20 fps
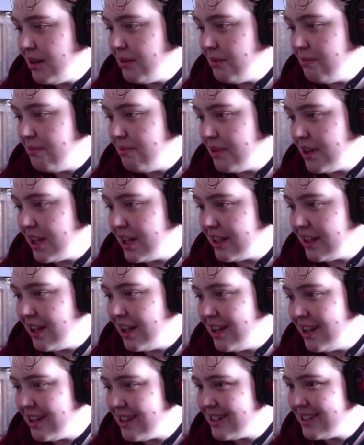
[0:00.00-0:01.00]
But
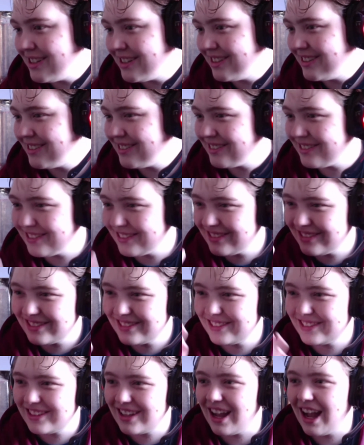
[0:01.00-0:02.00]

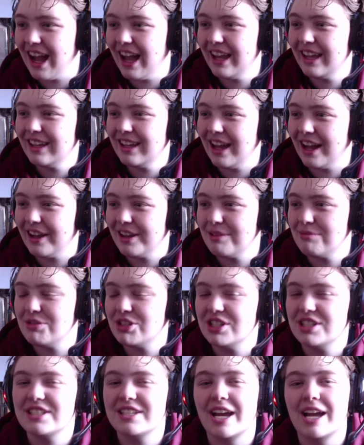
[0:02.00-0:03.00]
I
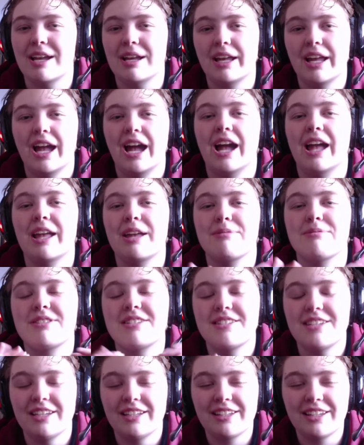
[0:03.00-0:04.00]
am
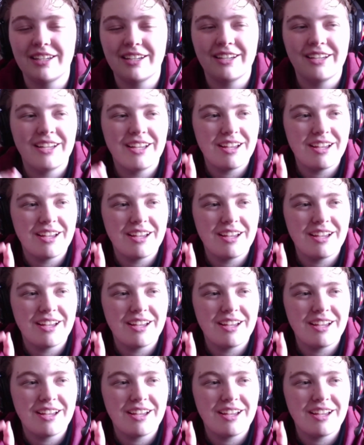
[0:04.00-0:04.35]
sick